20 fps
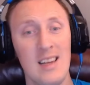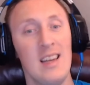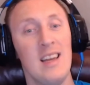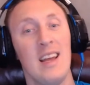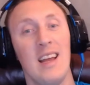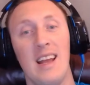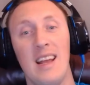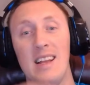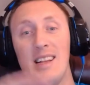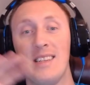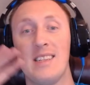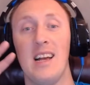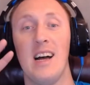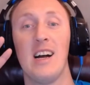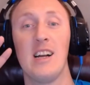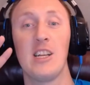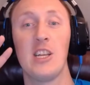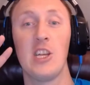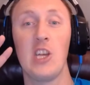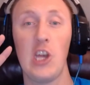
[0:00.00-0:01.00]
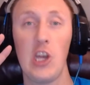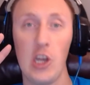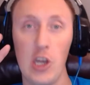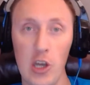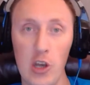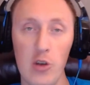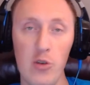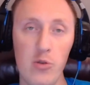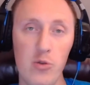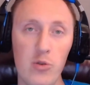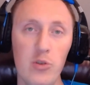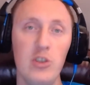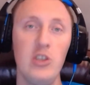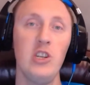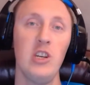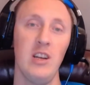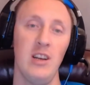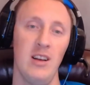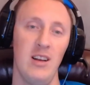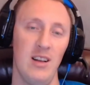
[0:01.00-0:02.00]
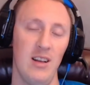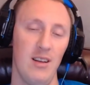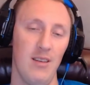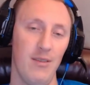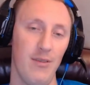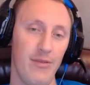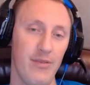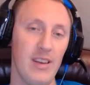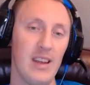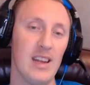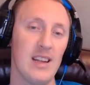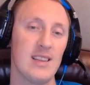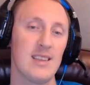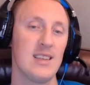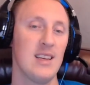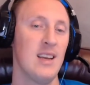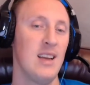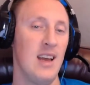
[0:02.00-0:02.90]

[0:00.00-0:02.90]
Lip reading: is a huge feat,